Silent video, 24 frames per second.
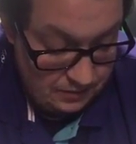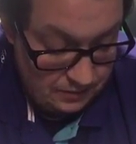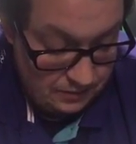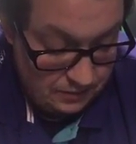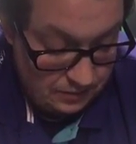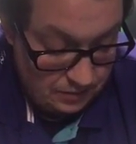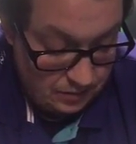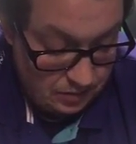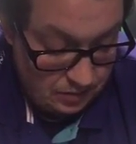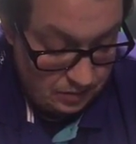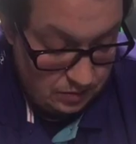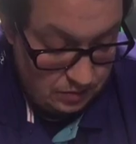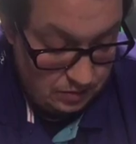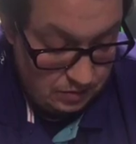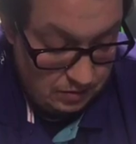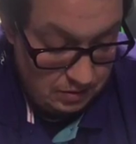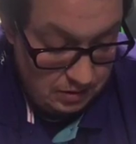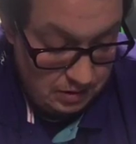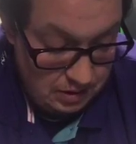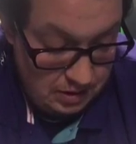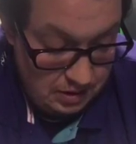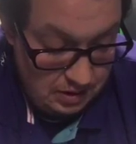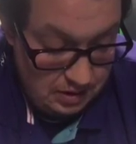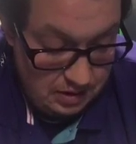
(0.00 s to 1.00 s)
for
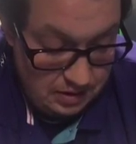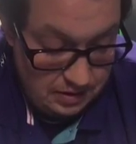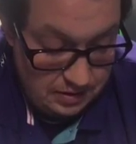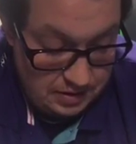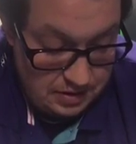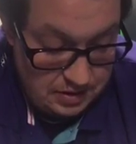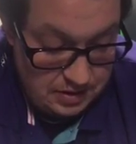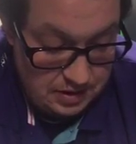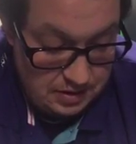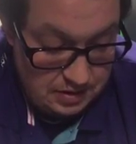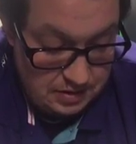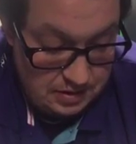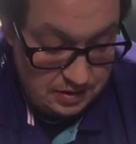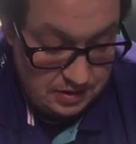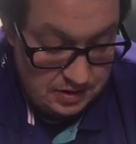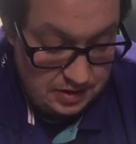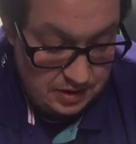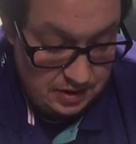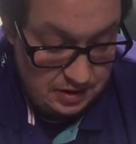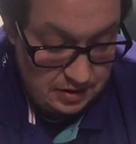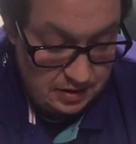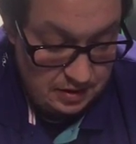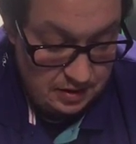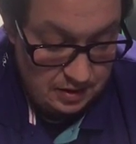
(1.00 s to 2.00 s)
the students
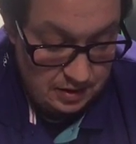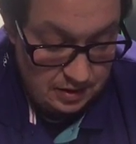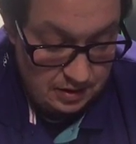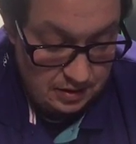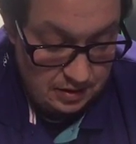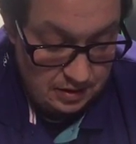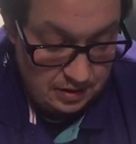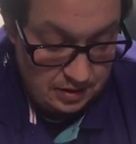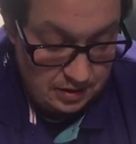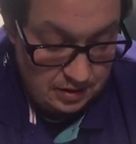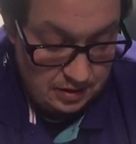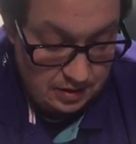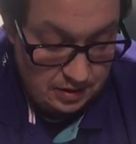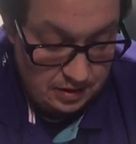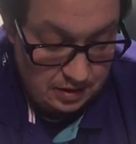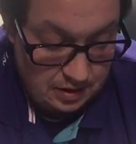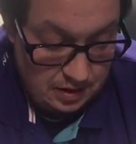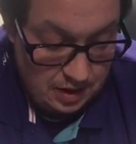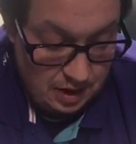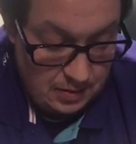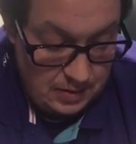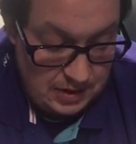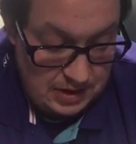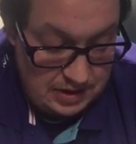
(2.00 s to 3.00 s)
that
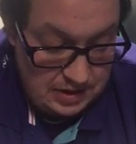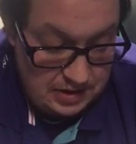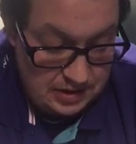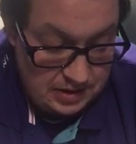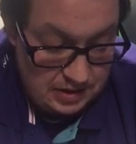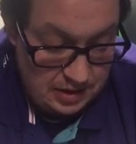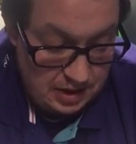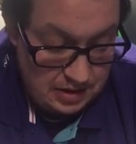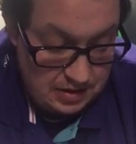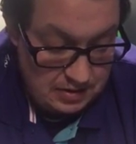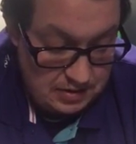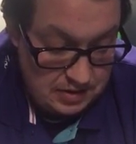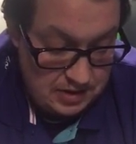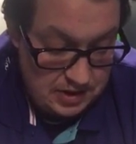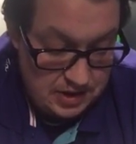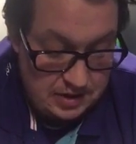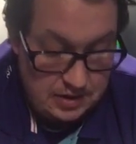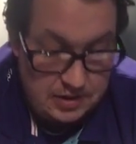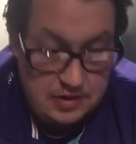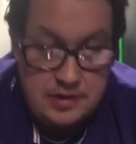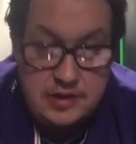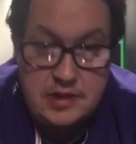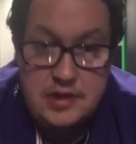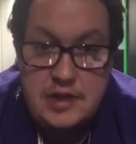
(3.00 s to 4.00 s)
go into those,
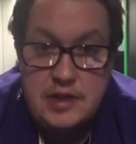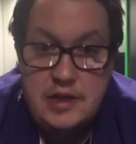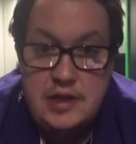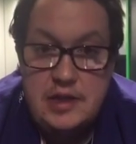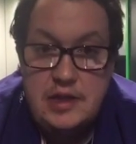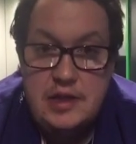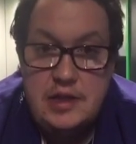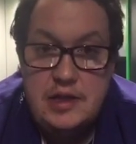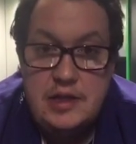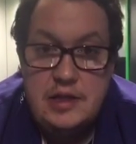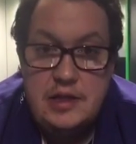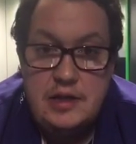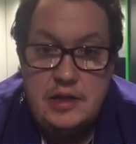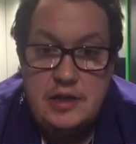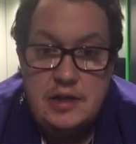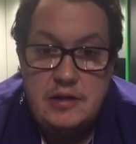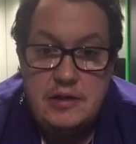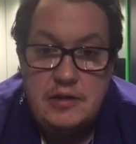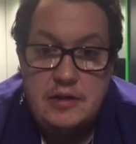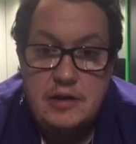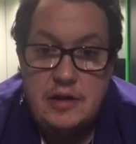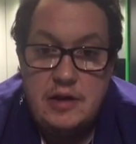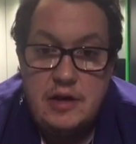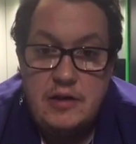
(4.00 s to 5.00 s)
and
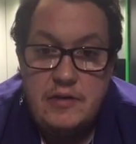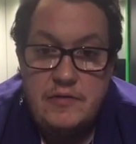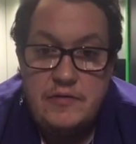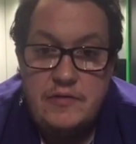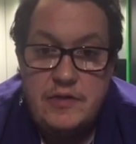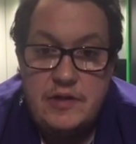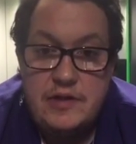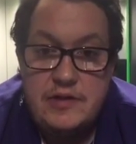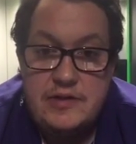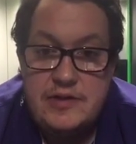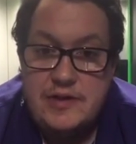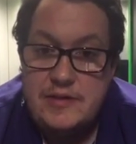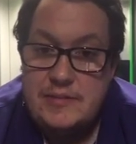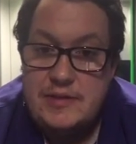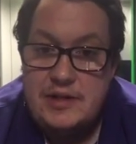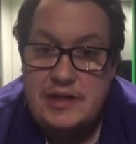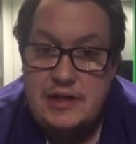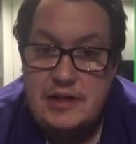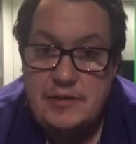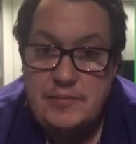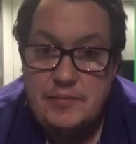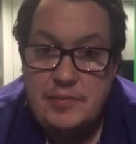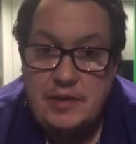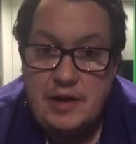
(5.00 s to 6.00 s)
you can't find too many
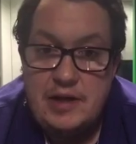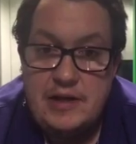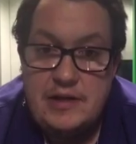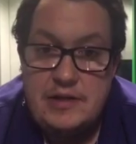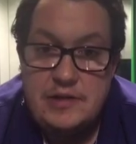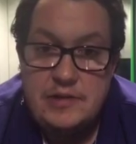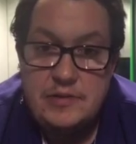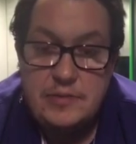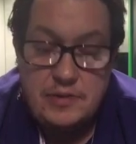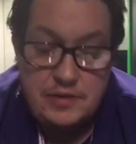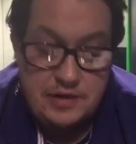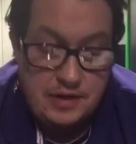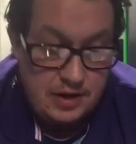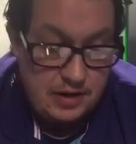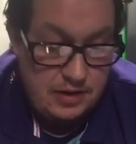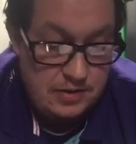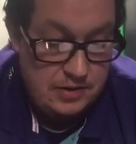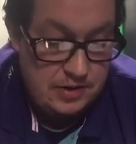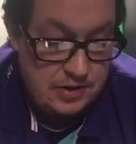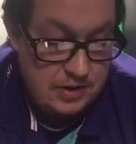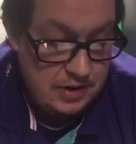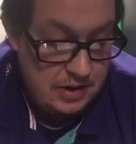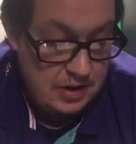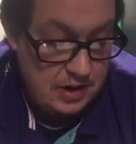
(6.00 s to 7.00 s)
complaints with
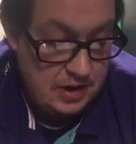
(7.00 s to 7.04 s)
those.